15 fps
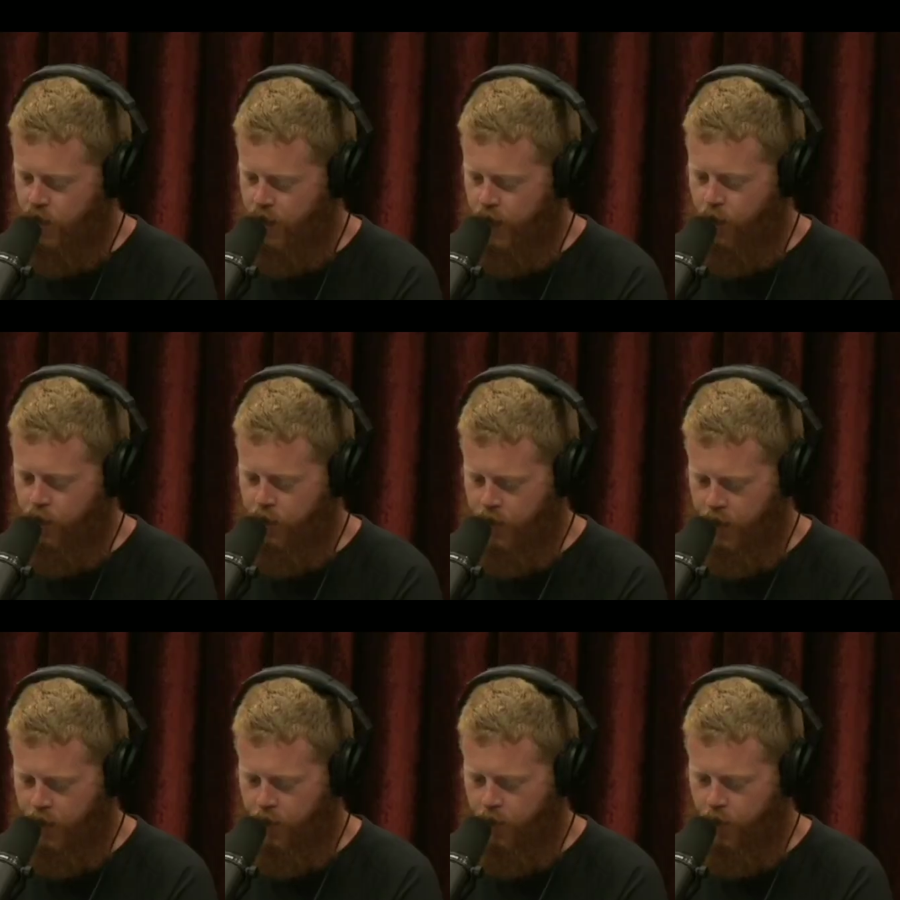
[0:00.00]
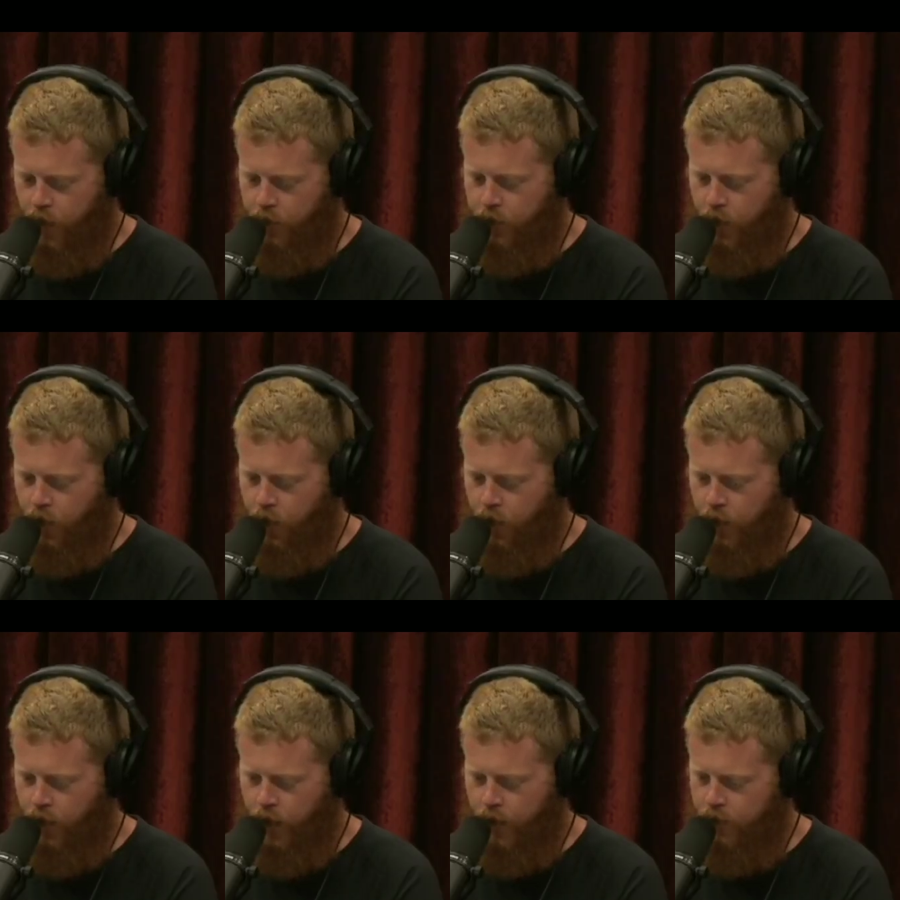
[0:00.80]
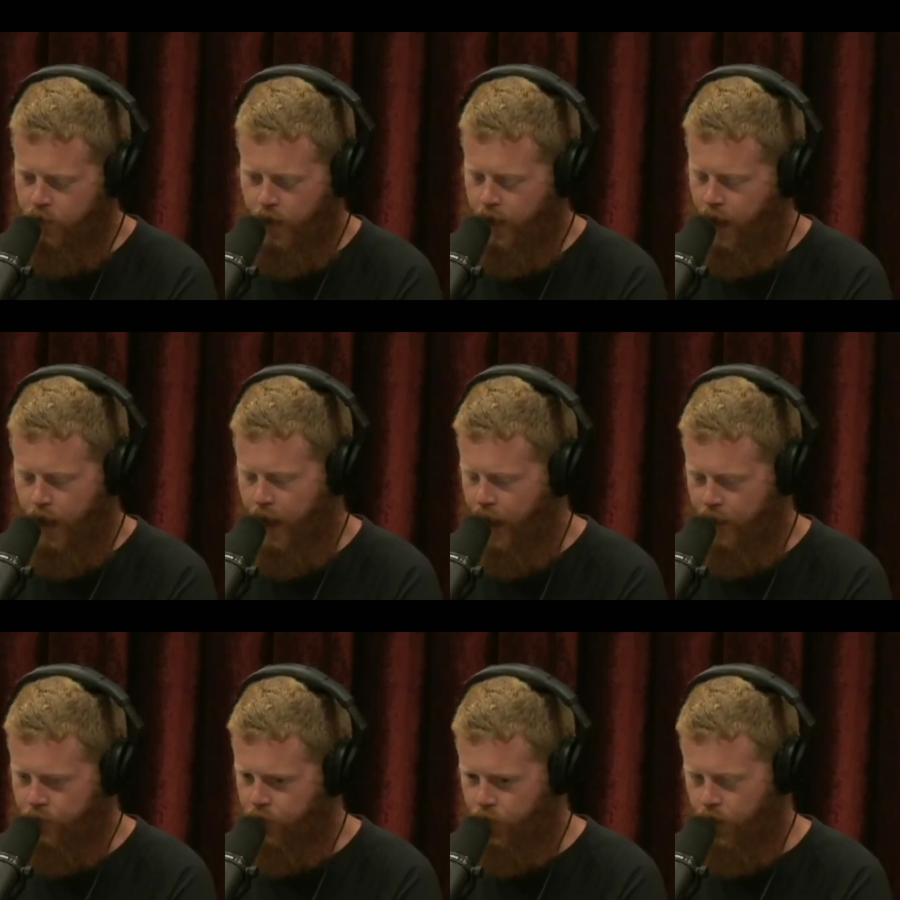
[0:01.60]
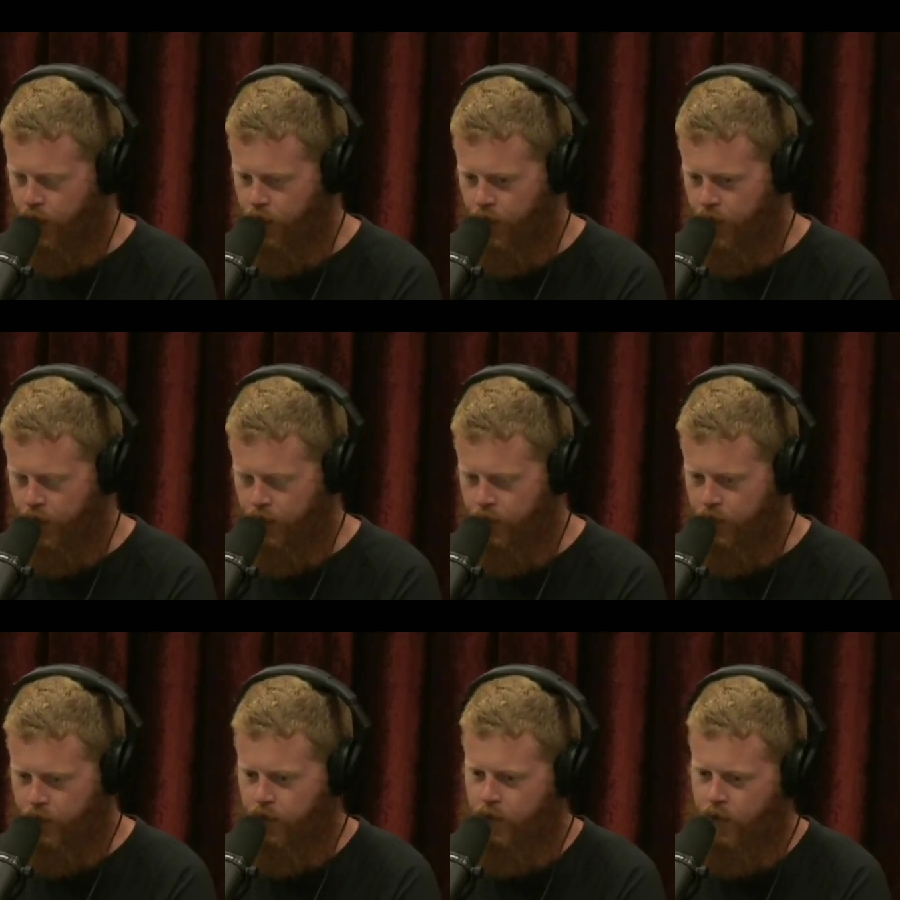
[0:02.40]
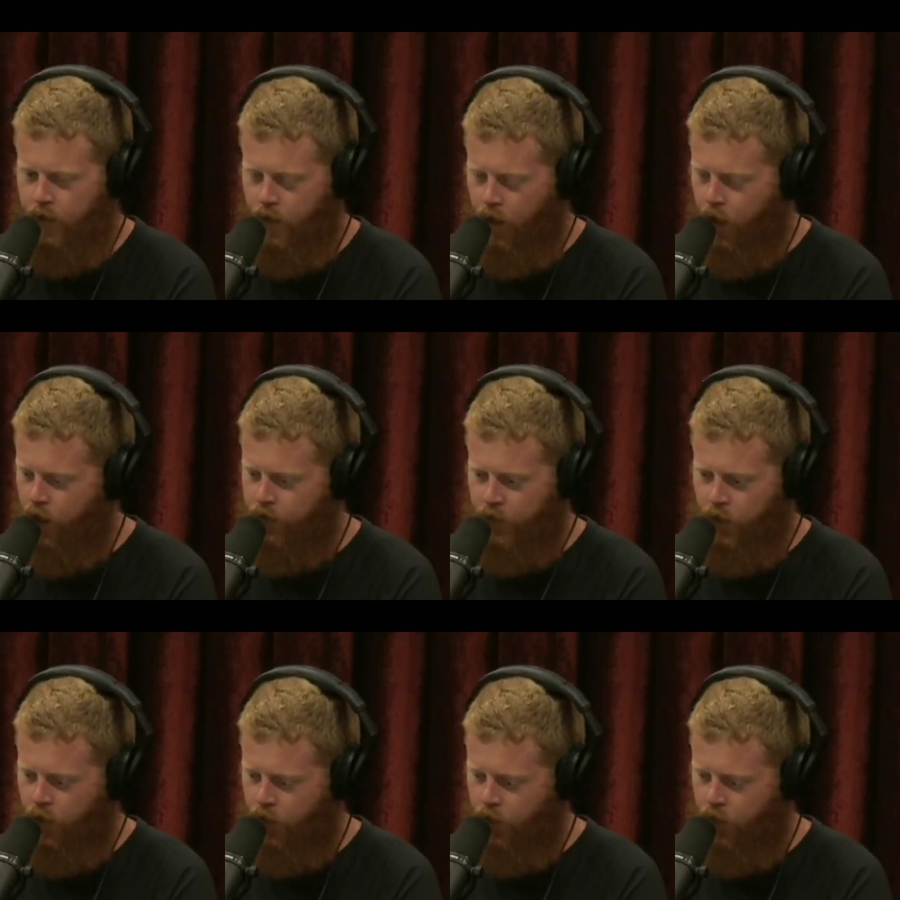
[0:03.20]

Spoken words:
here and there, off and on, and I had for, like, off and